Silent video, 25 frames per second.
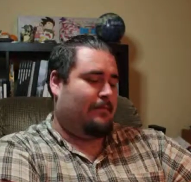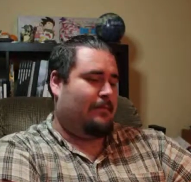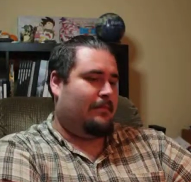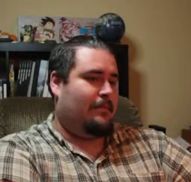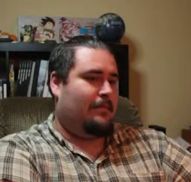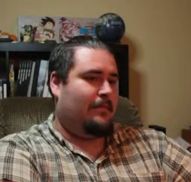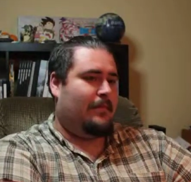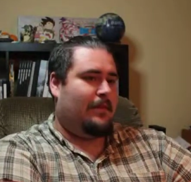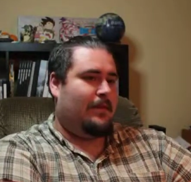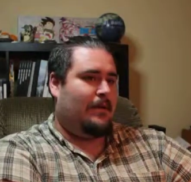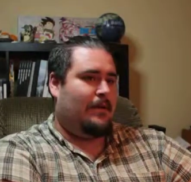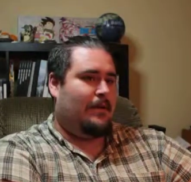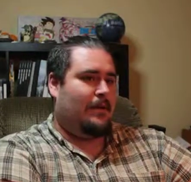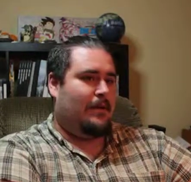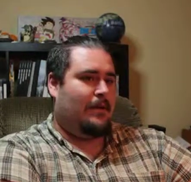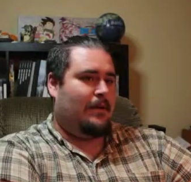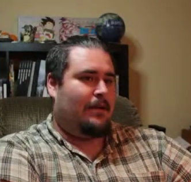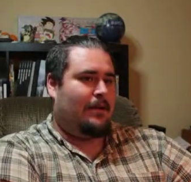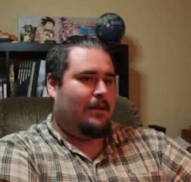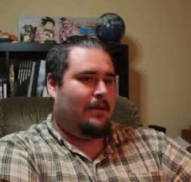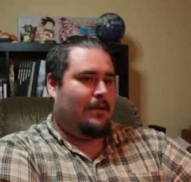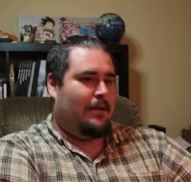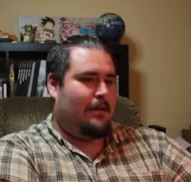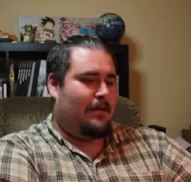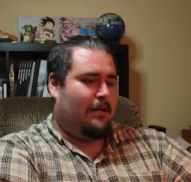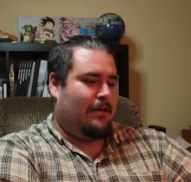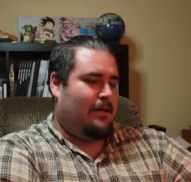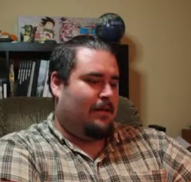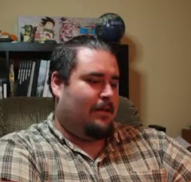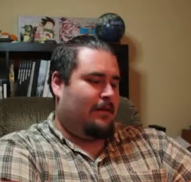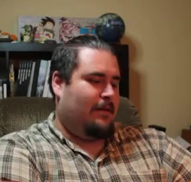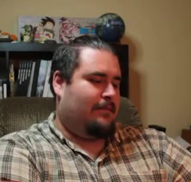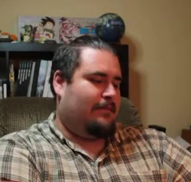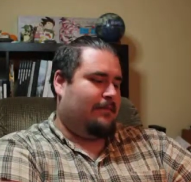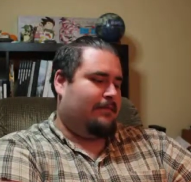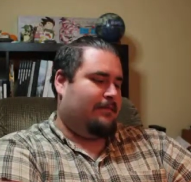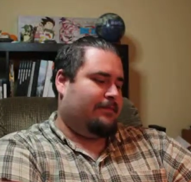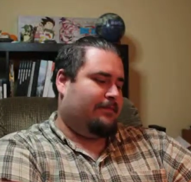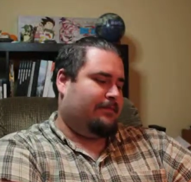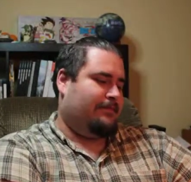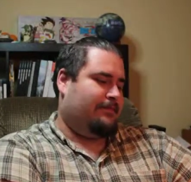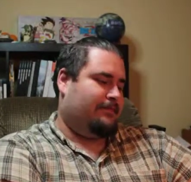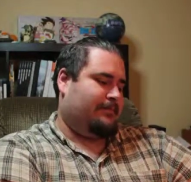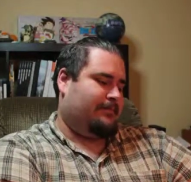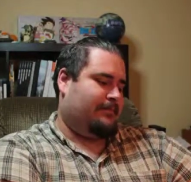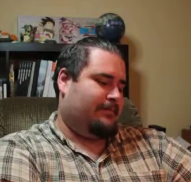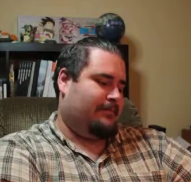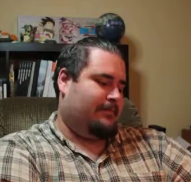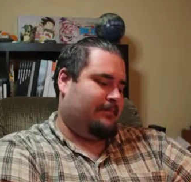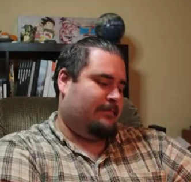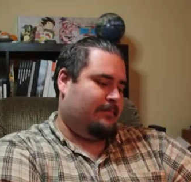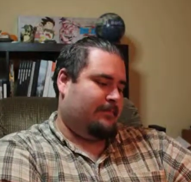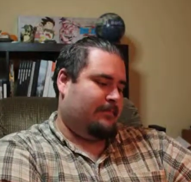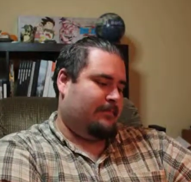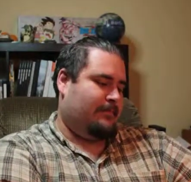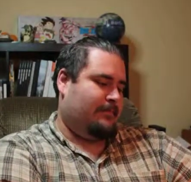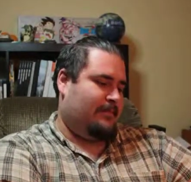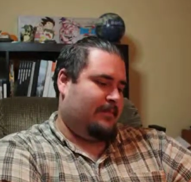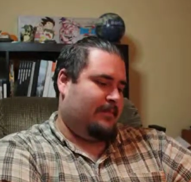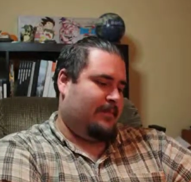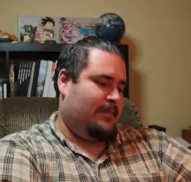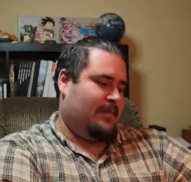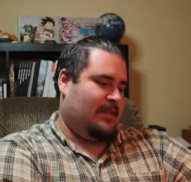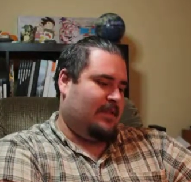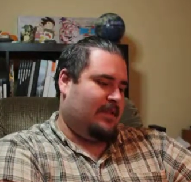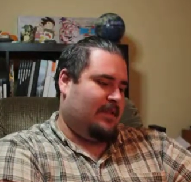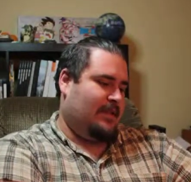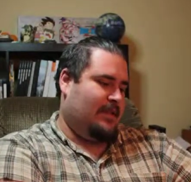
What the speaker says: [no speech]